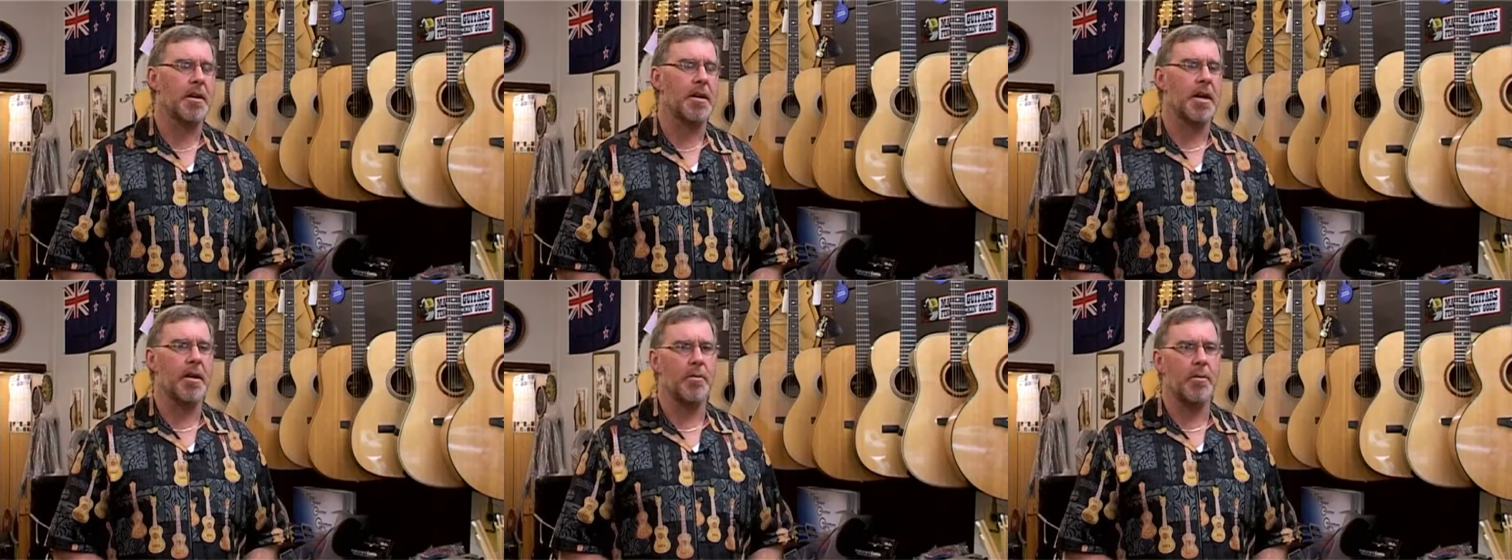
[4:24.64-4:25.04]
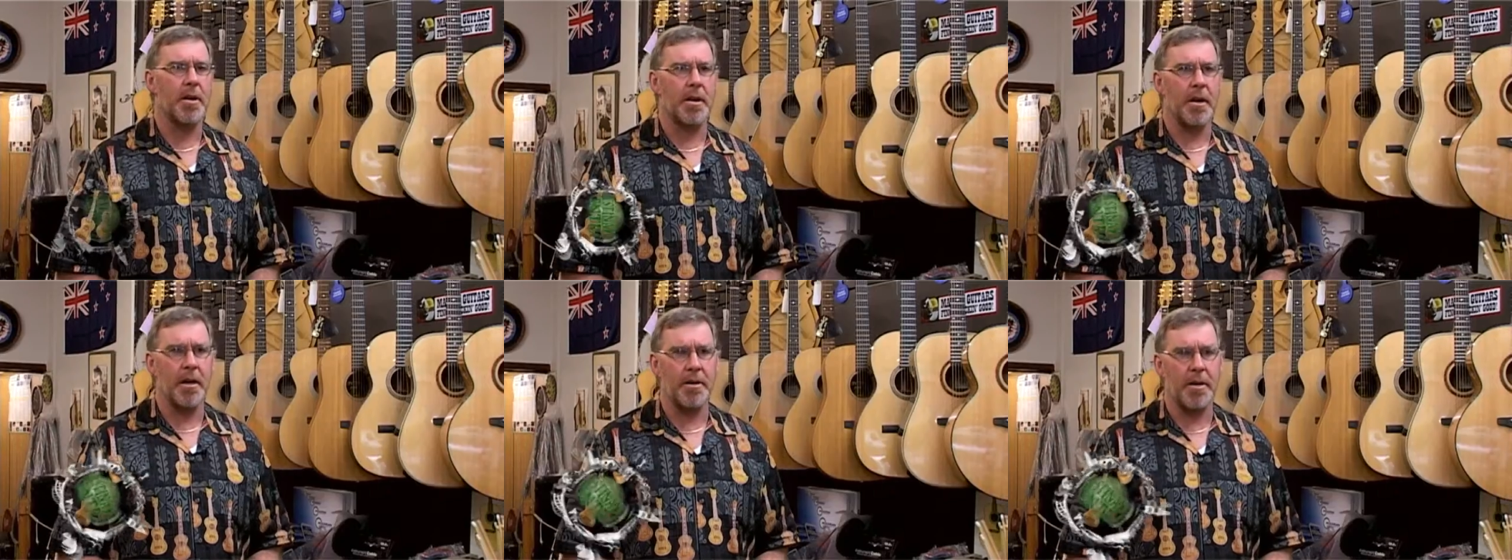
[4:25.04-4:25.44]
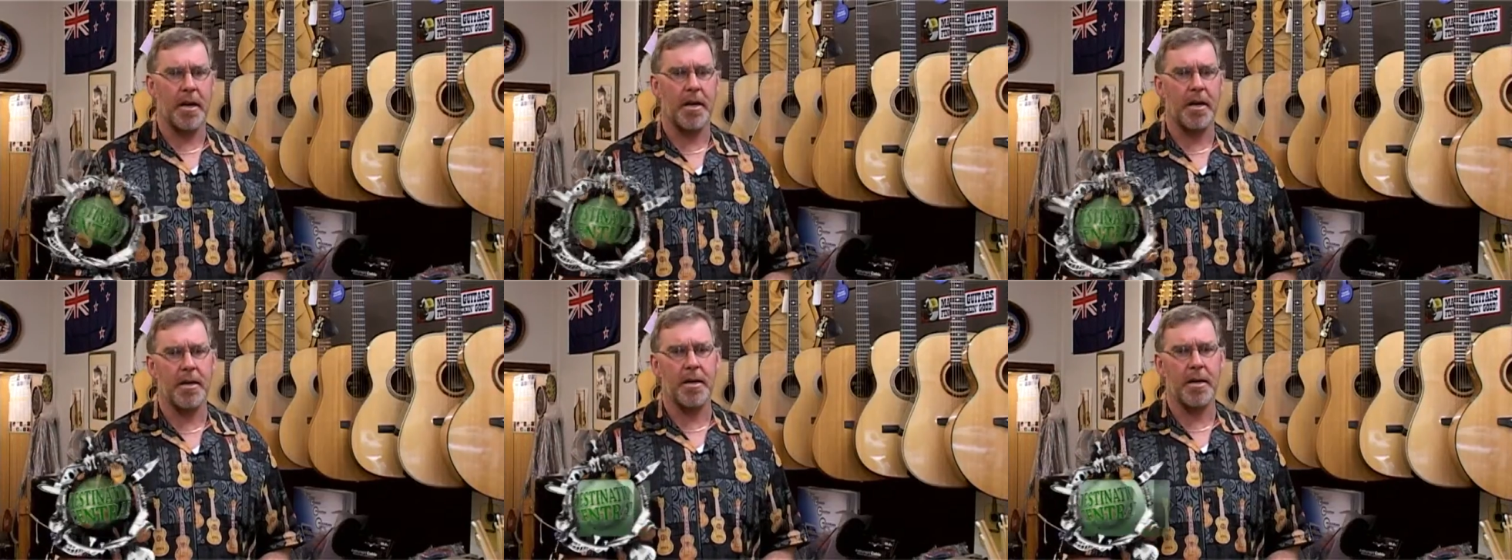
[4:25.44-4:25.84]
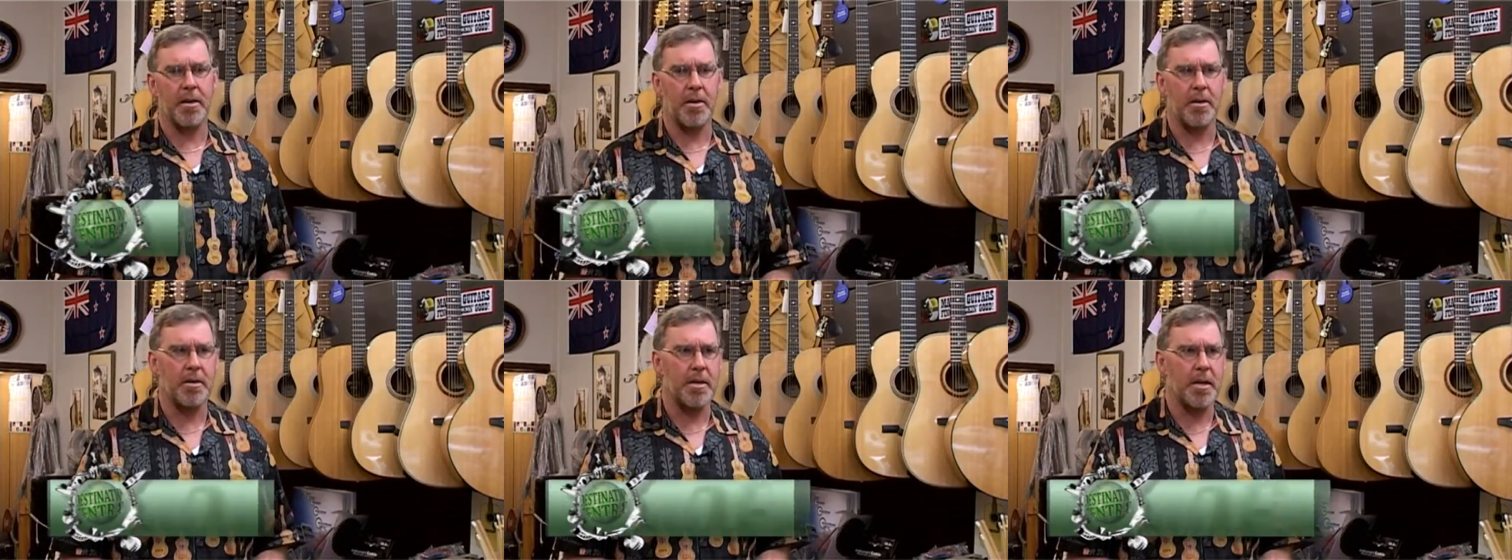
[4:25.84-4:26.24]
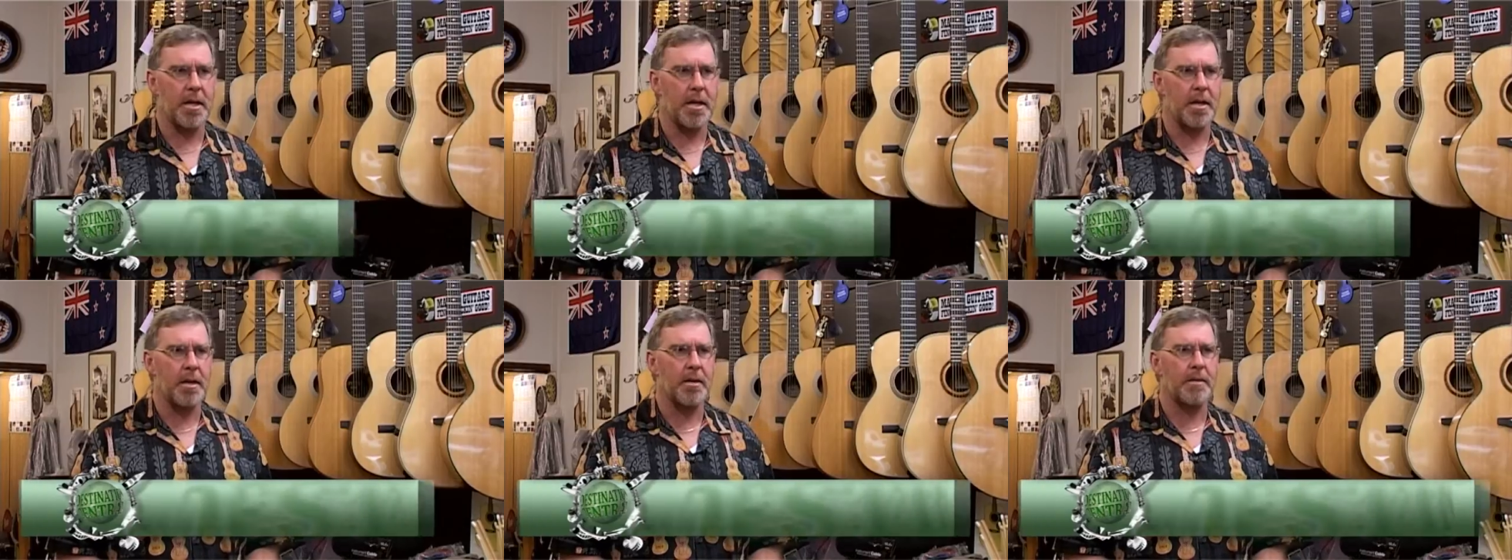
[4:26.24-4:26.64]
Okay, we're located
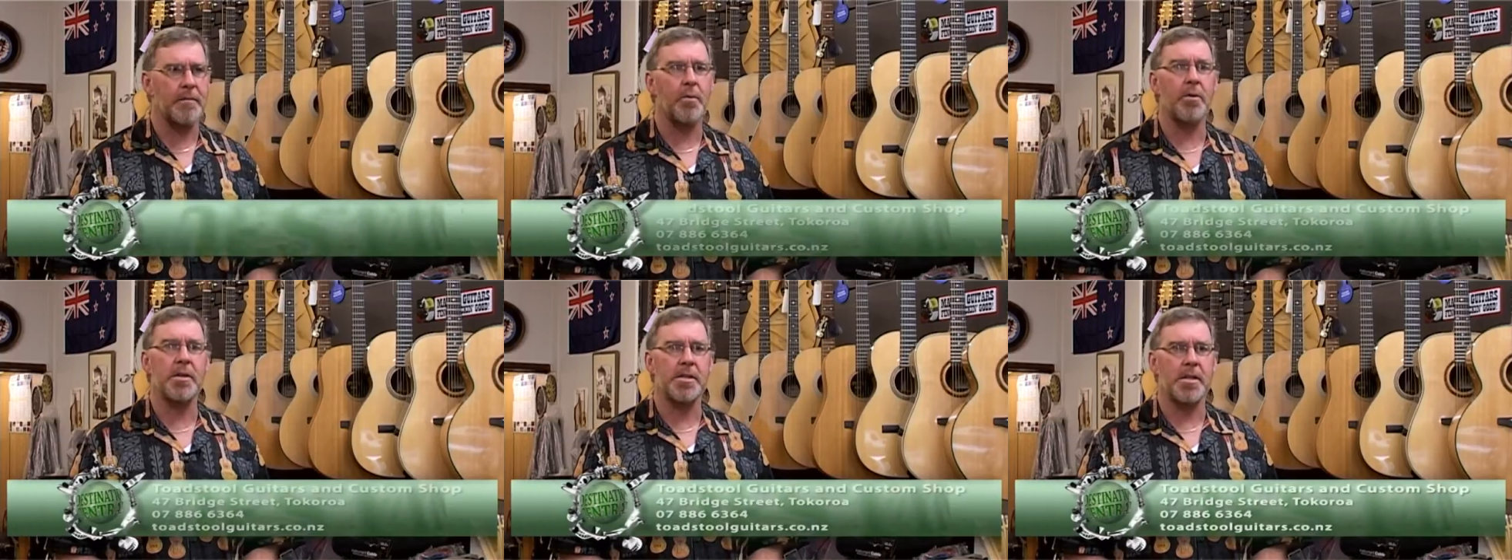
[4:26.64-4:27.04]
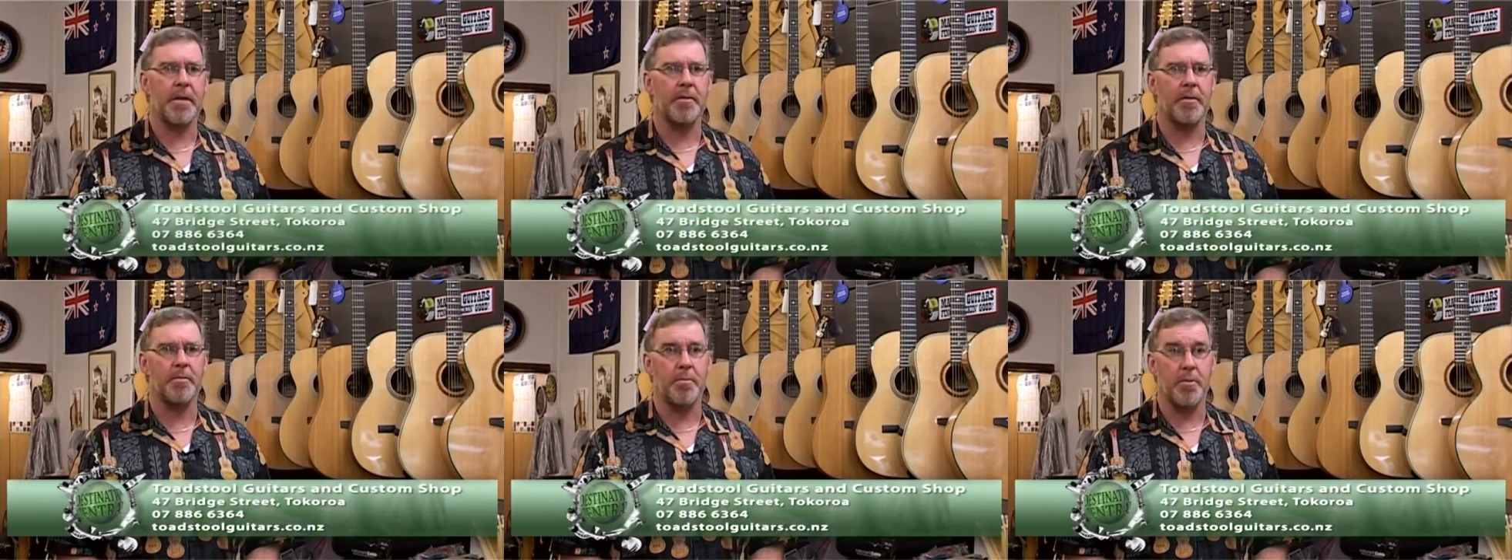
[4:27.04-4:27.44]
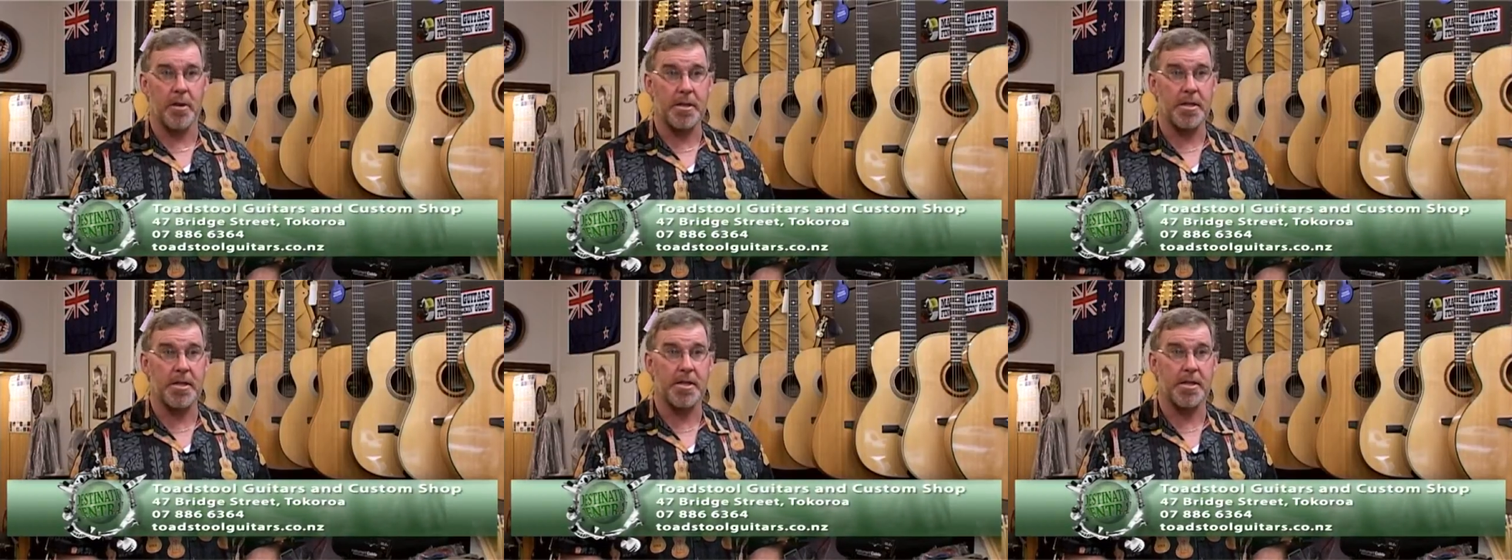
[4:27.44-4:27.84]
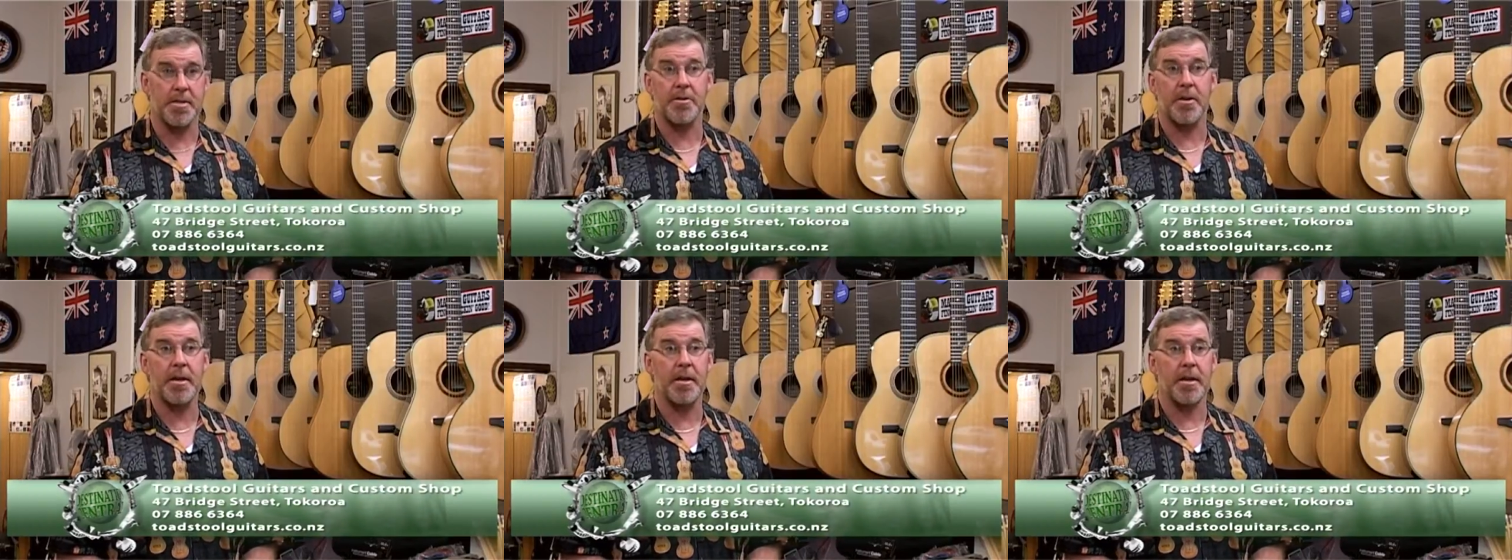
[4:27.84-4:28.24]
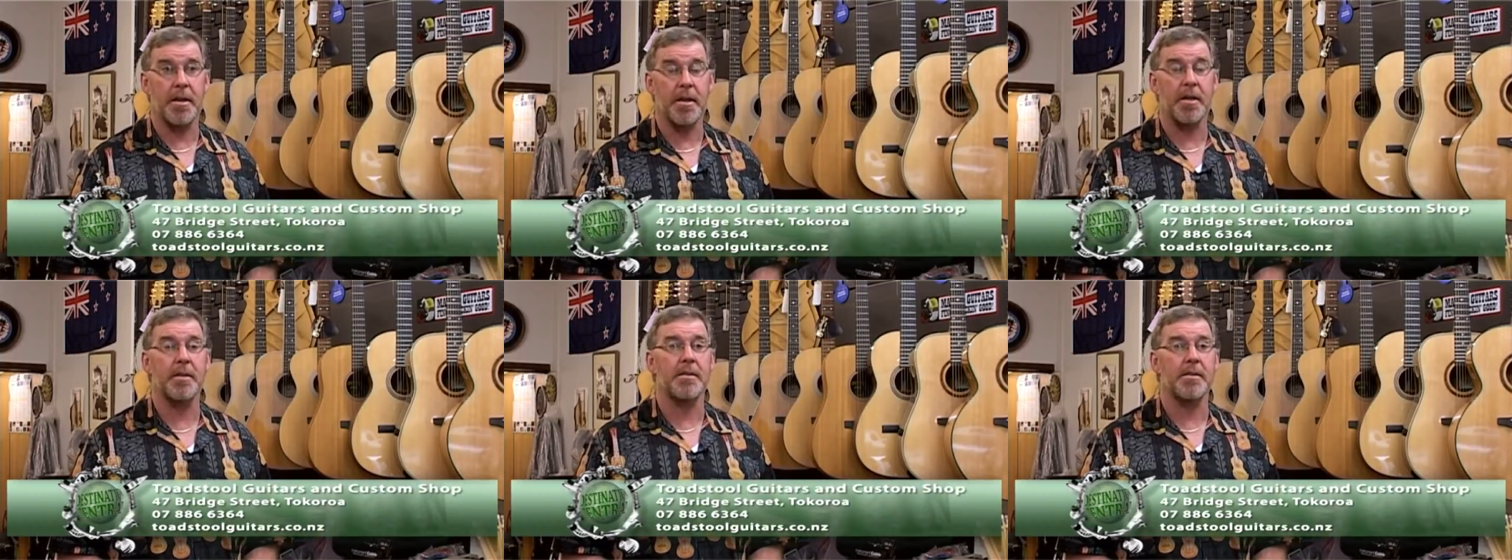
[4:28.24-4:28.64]
on 47 Bridge
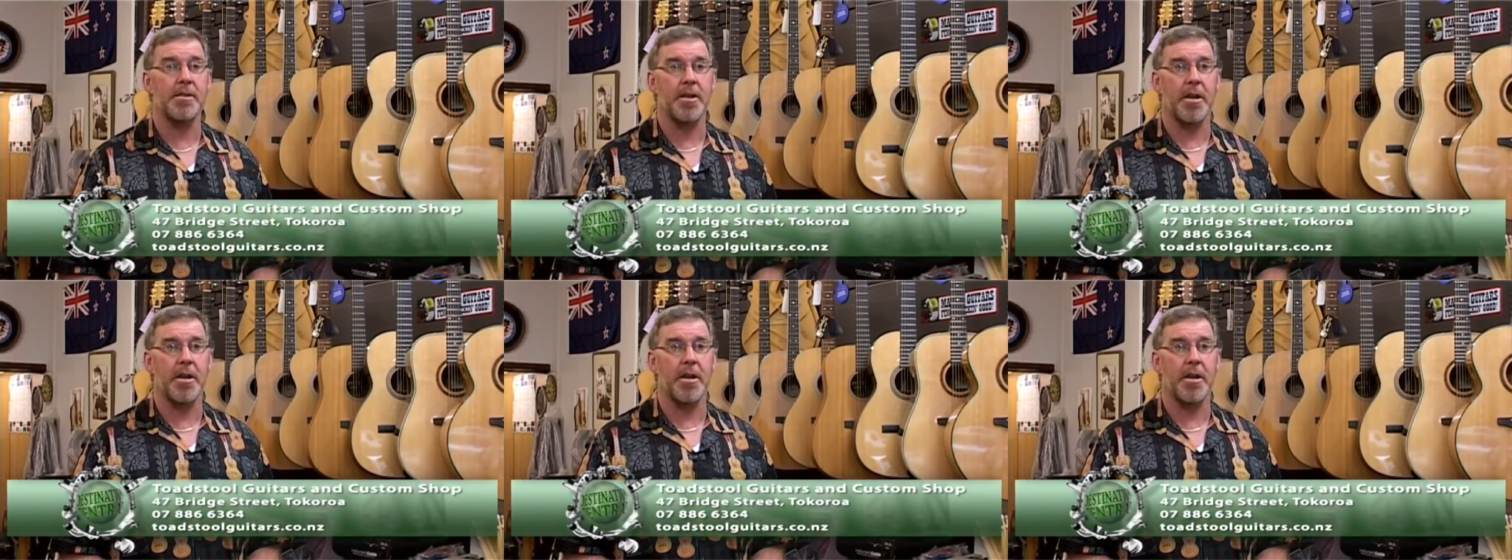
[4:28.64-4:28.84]
Street in